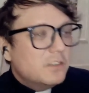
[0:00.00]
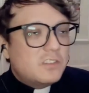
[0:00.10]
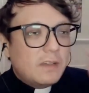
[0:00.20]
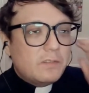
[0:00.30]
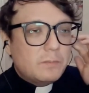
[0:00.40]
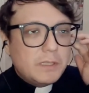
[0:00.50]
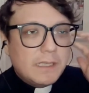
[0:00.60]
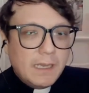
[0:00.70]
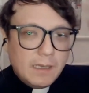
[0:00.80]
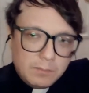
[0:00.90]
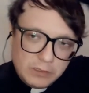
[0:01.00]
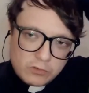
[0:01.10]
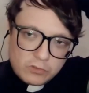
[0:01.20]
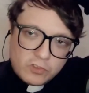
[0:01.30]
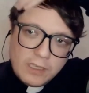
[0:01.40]
7 p.m.
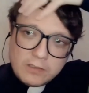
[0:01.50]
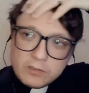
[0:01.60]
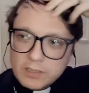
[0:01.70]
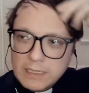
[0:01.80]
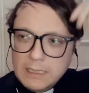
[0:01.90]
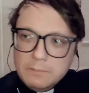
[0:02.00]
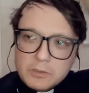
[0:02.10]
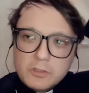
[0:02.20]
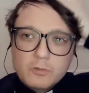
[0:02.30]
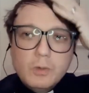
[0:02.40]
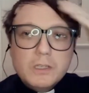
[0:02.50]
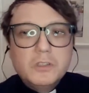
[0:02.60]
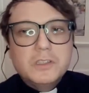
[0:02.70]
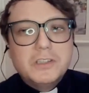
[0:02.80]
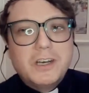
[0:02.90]
Eastern Standard Time, because what
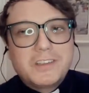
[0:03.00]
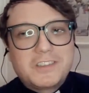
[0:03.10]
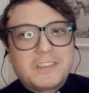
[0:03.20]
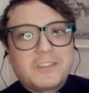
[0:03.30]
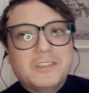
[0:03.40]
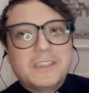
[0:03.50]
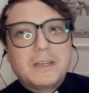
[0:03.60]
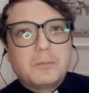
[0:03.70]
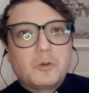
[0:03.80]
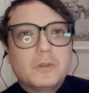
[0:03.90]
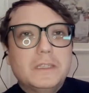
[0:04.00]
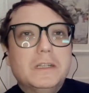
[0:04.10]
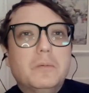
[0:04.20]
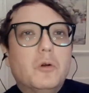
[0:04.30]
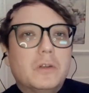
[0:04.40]
good Gnostic is going to get up early
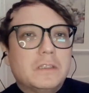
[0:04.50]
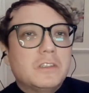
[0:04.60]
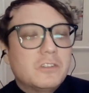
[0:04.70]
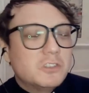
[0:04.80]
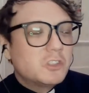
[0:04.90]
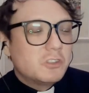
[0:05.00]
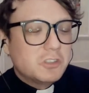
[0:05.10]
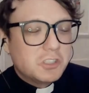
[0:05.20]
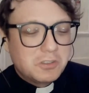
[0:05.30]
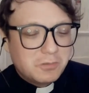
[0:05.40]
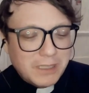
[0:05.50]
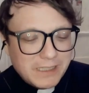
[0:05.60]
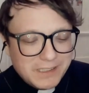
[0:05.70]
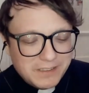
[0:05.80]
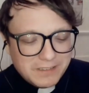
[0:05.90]
in the morning to go to church,
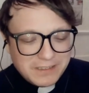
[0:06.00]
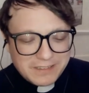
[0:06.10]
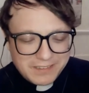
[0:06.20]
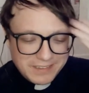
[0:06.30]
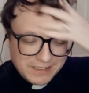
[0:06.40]
right? That's,